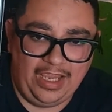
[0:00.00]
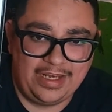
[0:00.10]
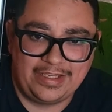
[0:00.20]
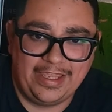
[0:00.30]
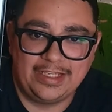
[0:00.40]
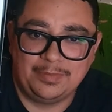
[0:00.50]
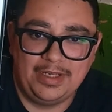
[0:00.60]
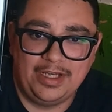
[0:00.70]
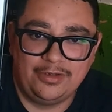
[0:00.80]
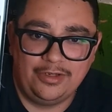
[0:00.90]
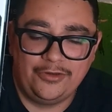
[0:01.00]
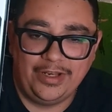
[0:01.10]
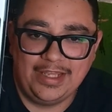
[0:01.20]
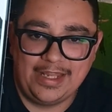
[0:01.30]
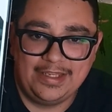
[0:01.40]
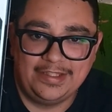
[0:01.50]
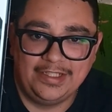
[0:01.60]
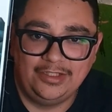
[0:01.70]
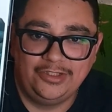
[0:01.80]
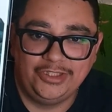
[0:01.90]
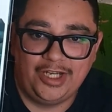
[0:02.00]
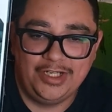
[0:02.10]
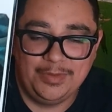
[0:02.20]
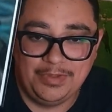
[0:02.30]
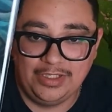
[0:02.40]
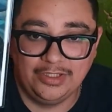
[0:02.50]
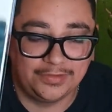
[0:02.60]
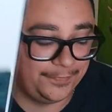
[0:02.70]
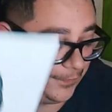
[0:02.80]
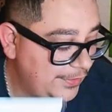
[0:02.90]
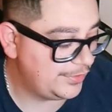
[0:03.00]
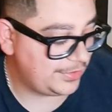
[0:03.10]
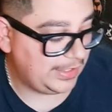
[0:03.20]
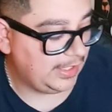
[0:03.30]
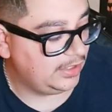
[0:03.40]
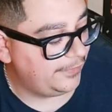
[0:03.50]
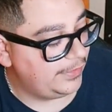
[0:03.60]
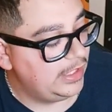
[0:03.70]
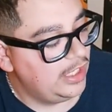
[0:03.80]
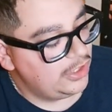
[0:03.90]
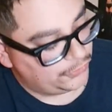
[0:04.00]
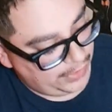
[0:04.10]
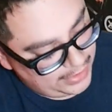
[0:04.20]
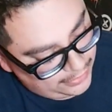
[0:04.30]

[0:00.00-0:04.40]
just can't explain how great that detail looks on him, and he looks fierce, and I love it. So that